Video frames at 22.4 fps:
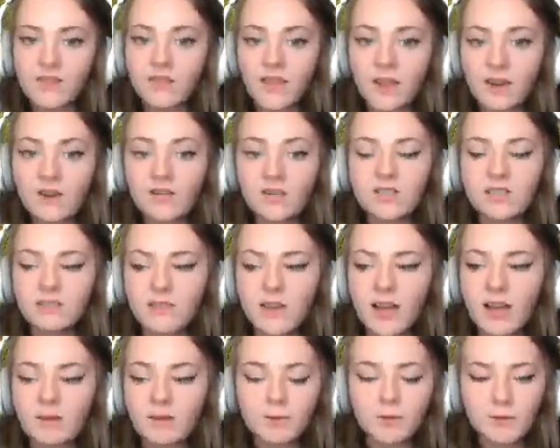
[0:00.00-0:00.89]
They are actually...
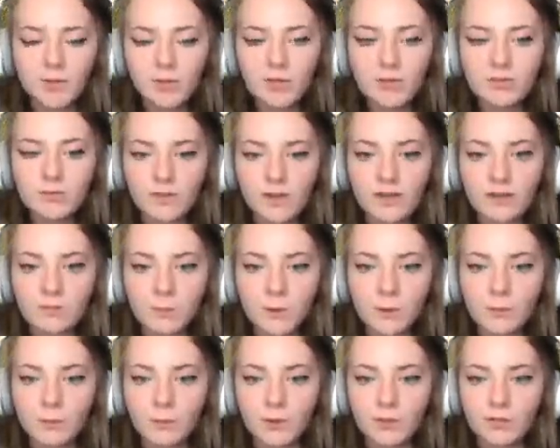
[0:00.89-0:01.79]
I'm not a huge fan of
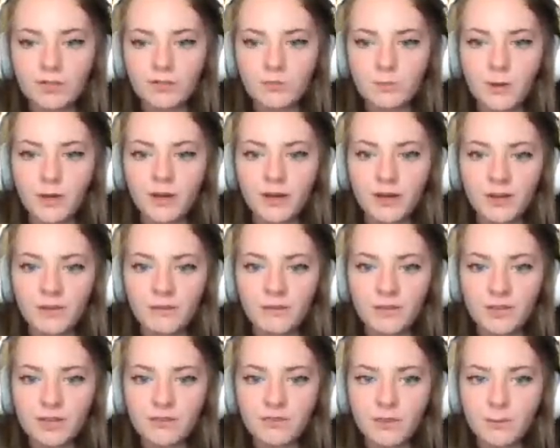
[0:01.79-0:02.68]
bonbons, but
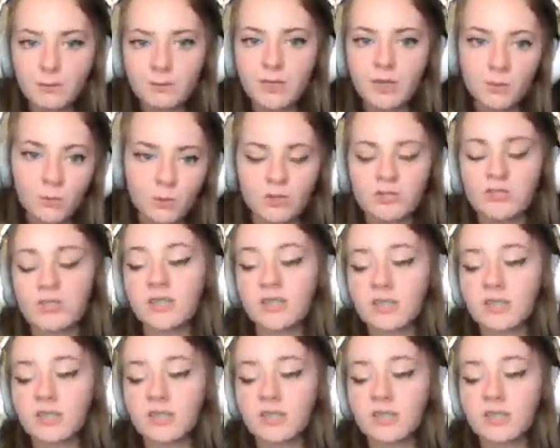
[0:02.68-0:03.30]
for the Vimto ones, I